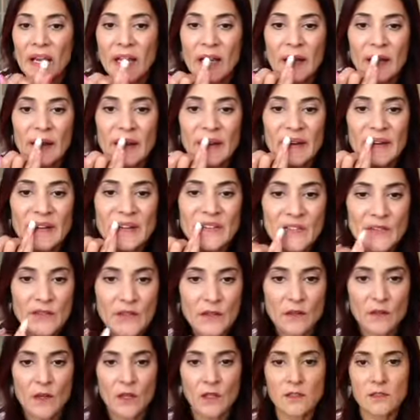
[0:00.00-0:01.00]
And if
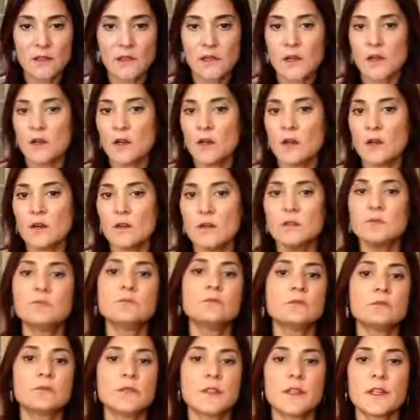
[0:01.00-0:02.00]
you're on the go,
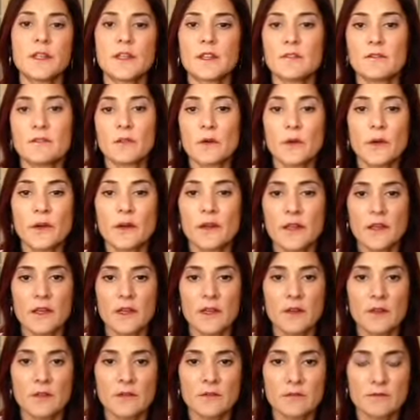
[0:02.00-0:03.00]
you can
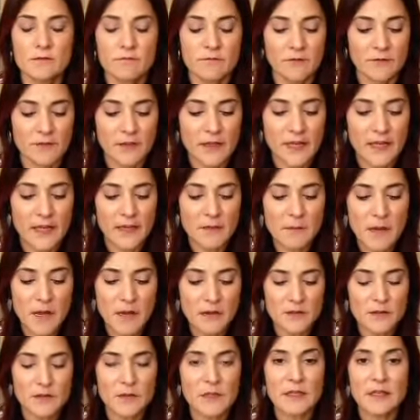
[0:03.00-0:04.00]
avoid, forget
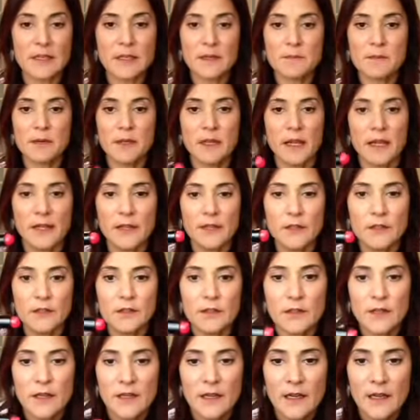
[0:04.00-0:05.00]
about doing lip
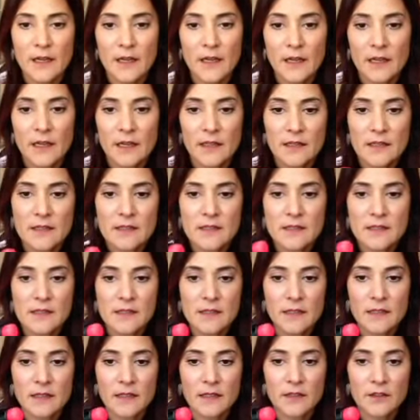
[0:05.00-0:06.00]
liner. And this is a
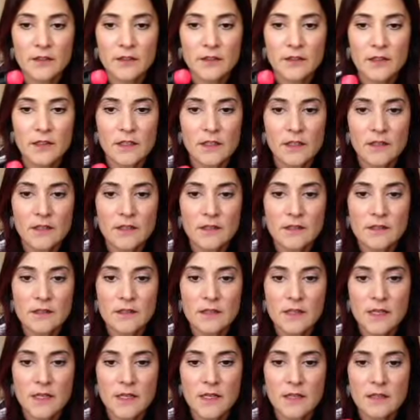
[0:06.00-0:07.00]
color that you can
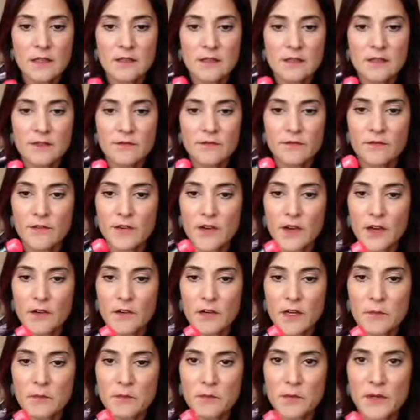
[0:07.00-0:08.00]
see. It's
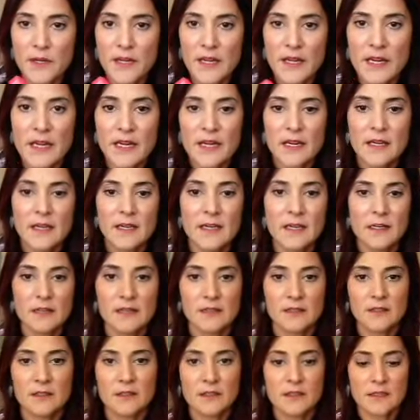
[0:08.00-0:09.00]
very pretty.
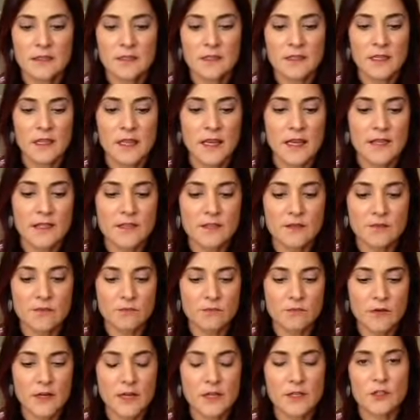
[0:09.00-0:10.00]
It's a nice,
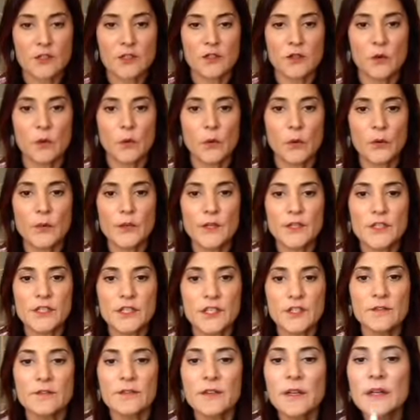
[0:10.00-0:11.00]
rich,
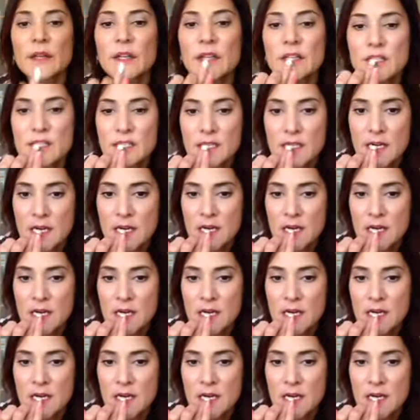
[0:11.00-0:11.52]
orangey finish.